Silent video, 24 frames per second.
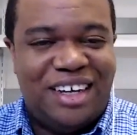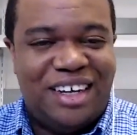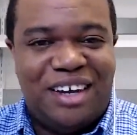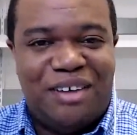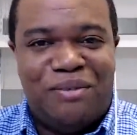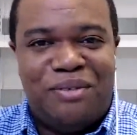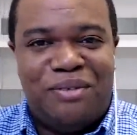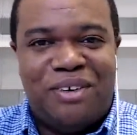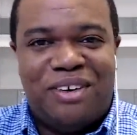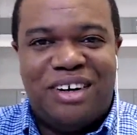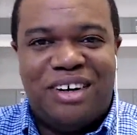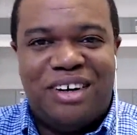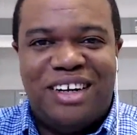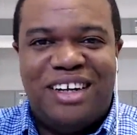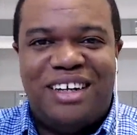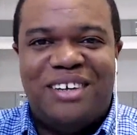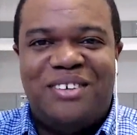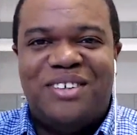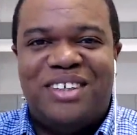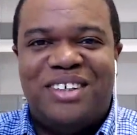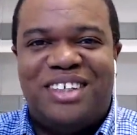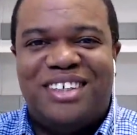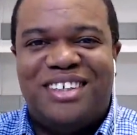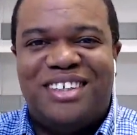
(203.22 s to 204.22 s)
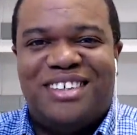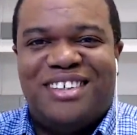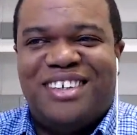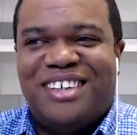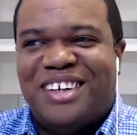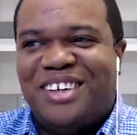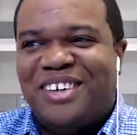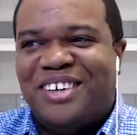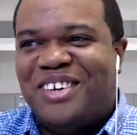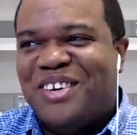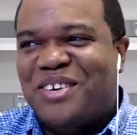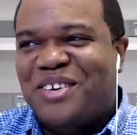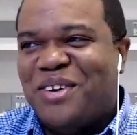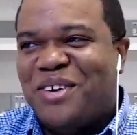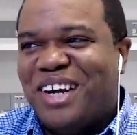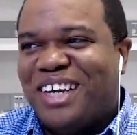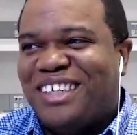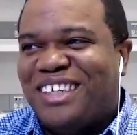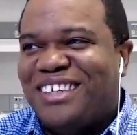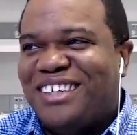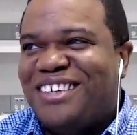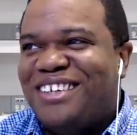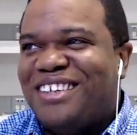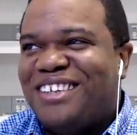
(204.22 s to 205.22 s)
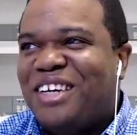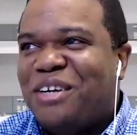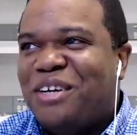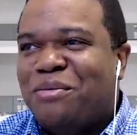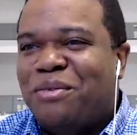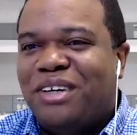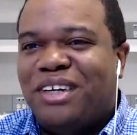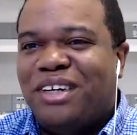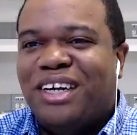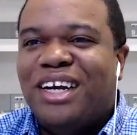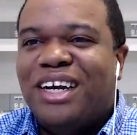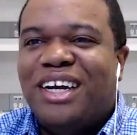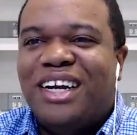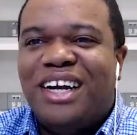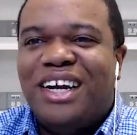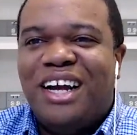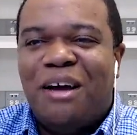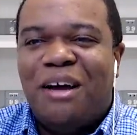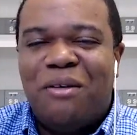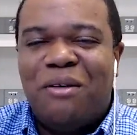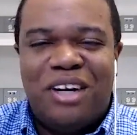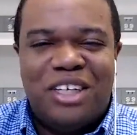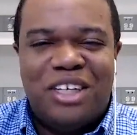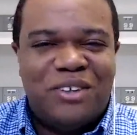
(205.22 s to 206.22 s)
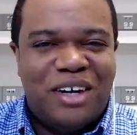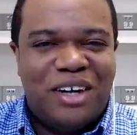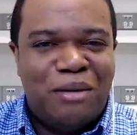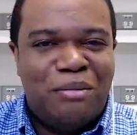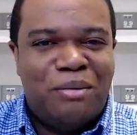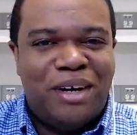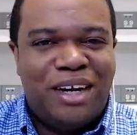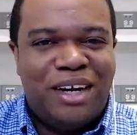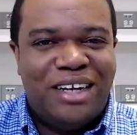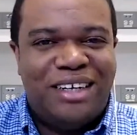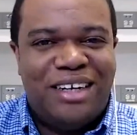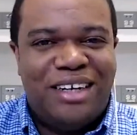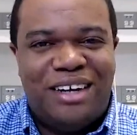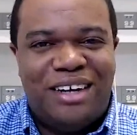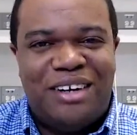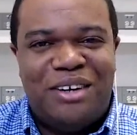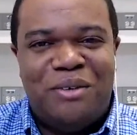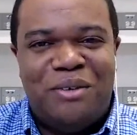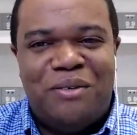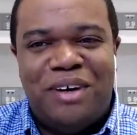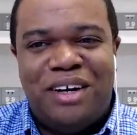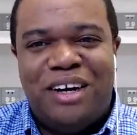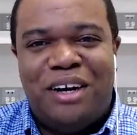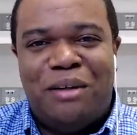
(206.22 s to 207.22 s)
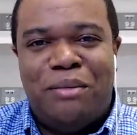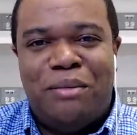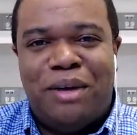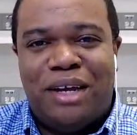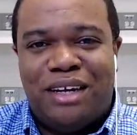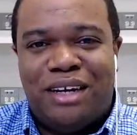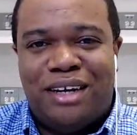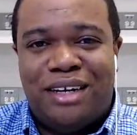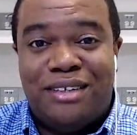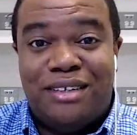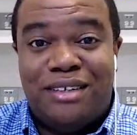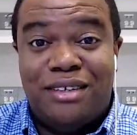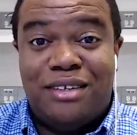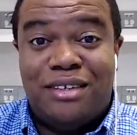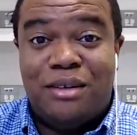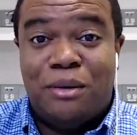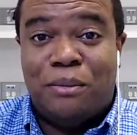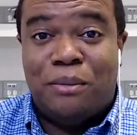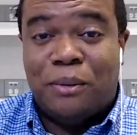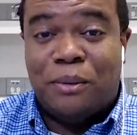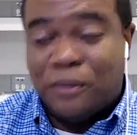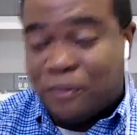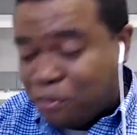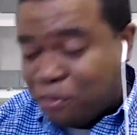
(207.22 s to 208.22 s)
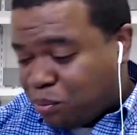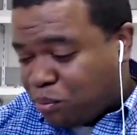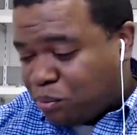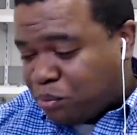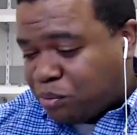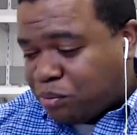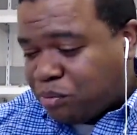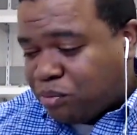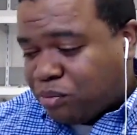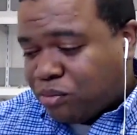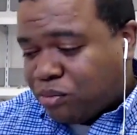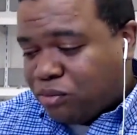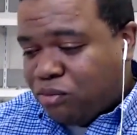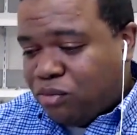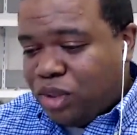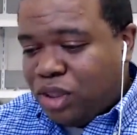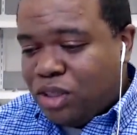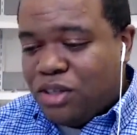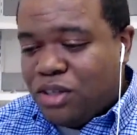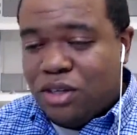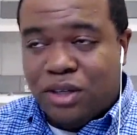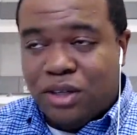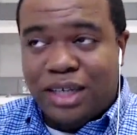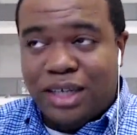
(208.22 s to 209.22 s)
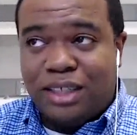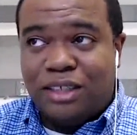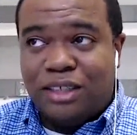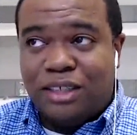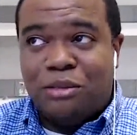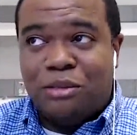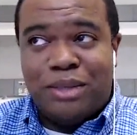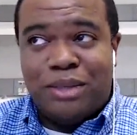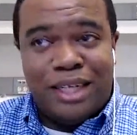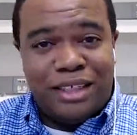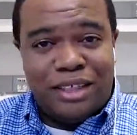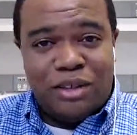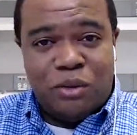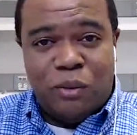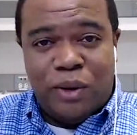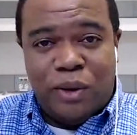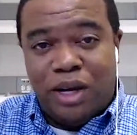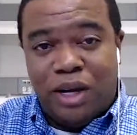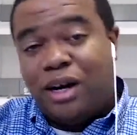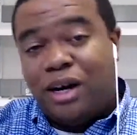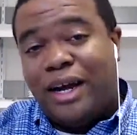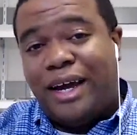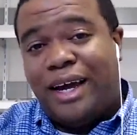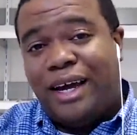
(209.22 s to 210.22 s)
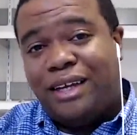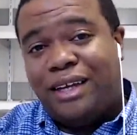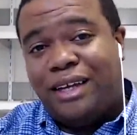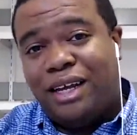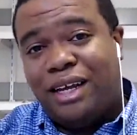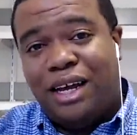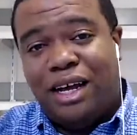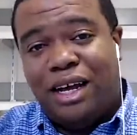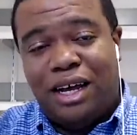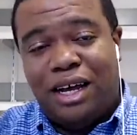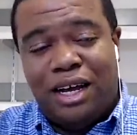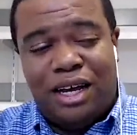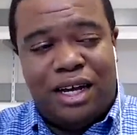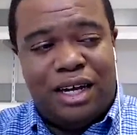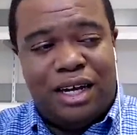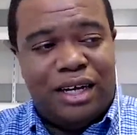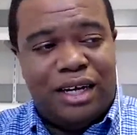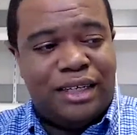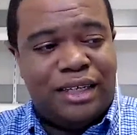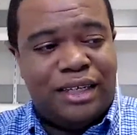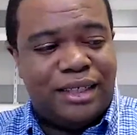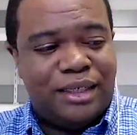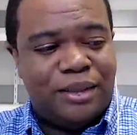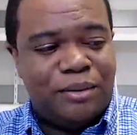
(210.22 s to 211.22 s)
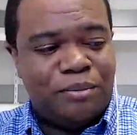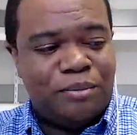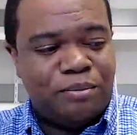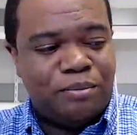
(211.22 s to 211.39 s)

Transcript: foreign language just now, what I just said, but I'm going to try to break it down in a way that'll make it nice and simple. So let's just imagine we are at a